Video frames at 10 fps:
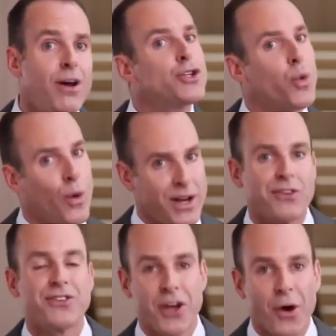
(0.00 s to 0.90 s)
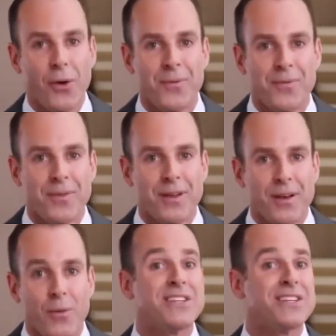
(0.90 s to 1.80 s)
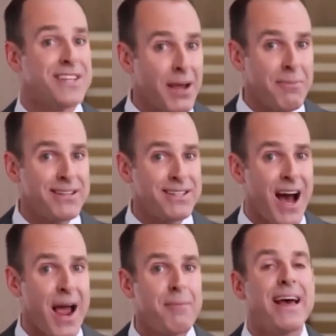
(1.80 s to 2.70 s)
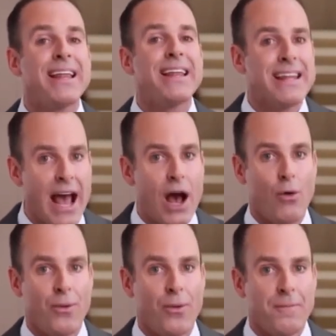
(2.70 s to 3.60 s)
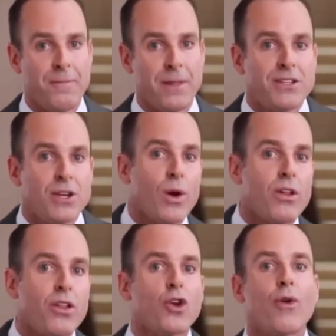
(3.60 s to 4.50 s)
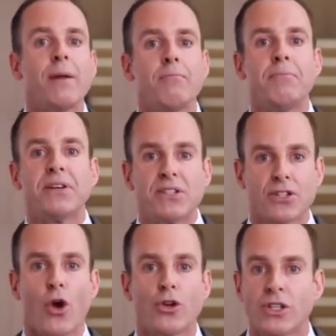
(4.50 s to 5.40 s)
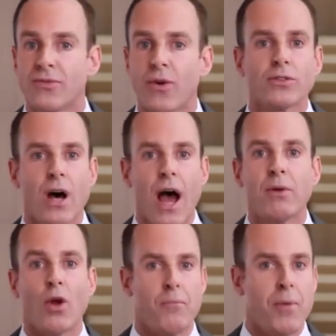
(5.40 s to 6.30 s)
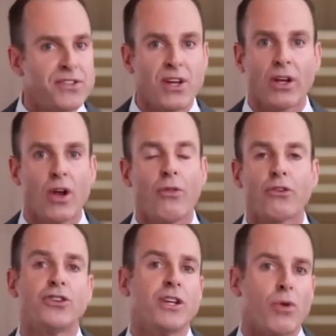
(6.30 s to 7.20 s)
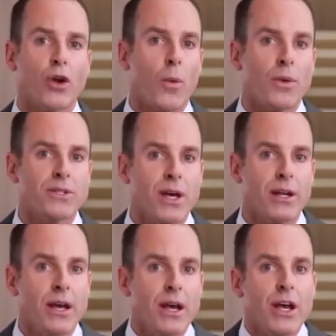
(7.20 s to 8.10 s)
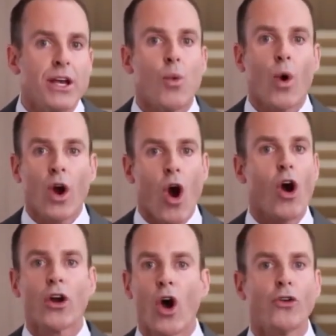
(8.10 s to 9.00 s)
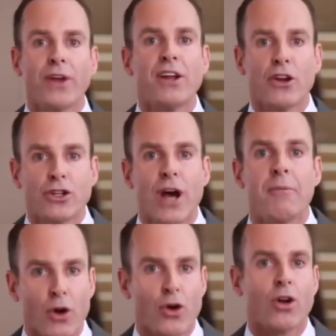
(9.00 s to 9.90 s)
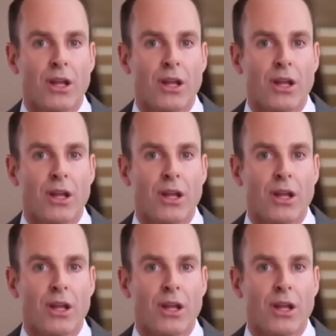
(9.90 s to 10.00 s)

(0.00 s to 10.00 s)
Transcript: 20 years ago. When's the second best time? Now. See, one of the great business coaches of all time and best-selling authors, Jim Rohn, always said, you work hard all day at your job to earn a